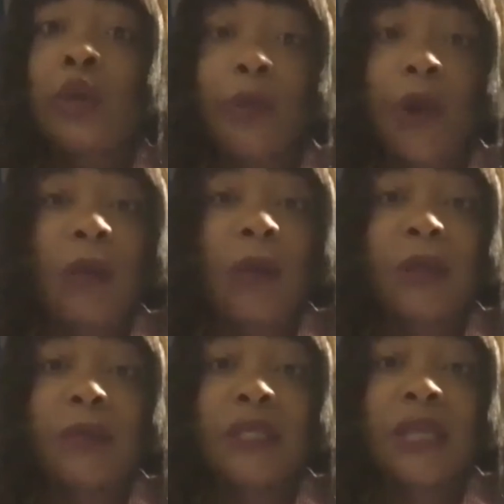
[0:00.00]

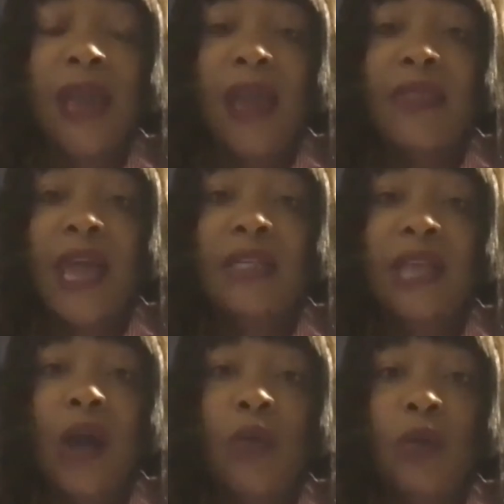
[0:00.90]
problems, and that's
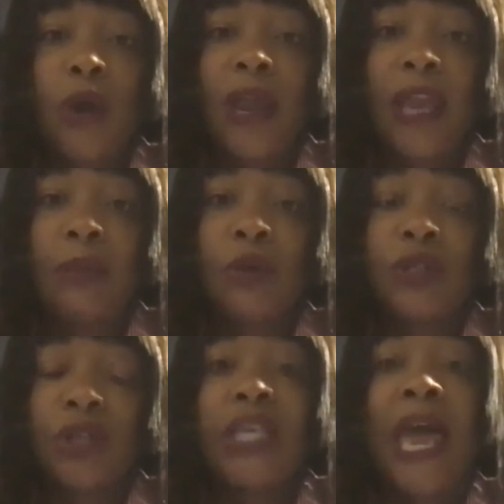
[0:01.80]
how we were able to
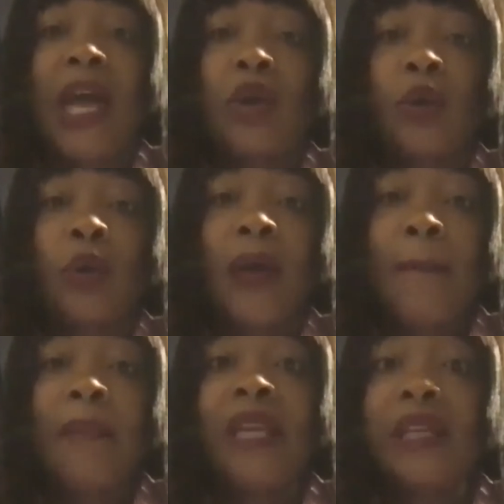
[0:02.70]
tackle
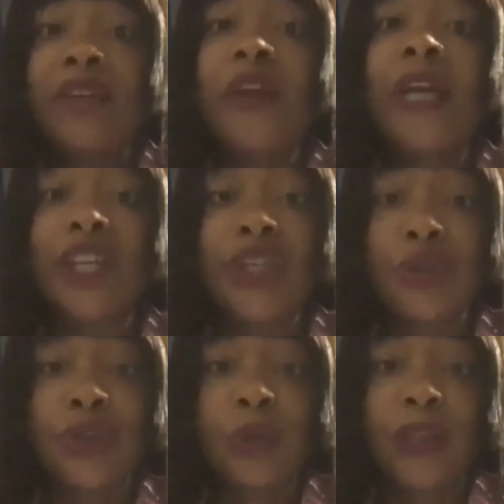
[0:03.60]
many different
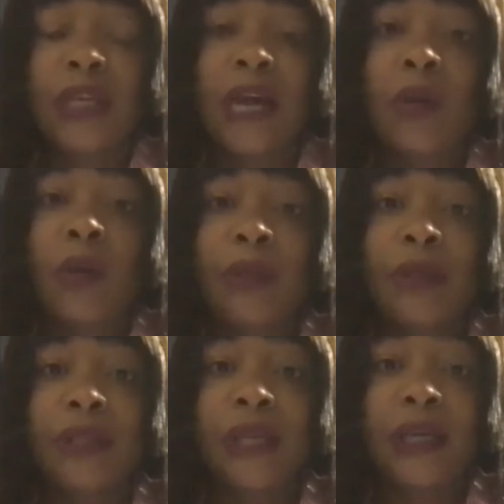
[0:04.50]
issues within our
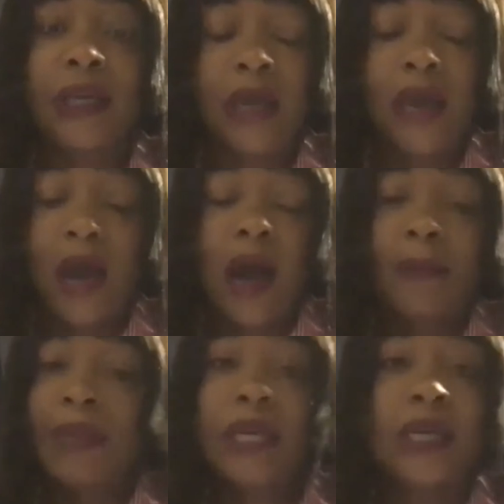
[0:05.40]
building.
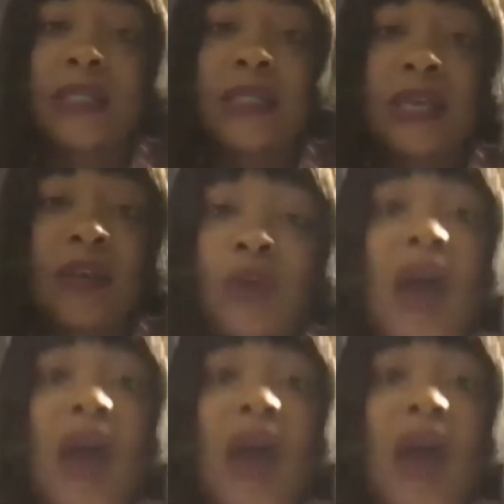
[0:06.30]
Because if you have a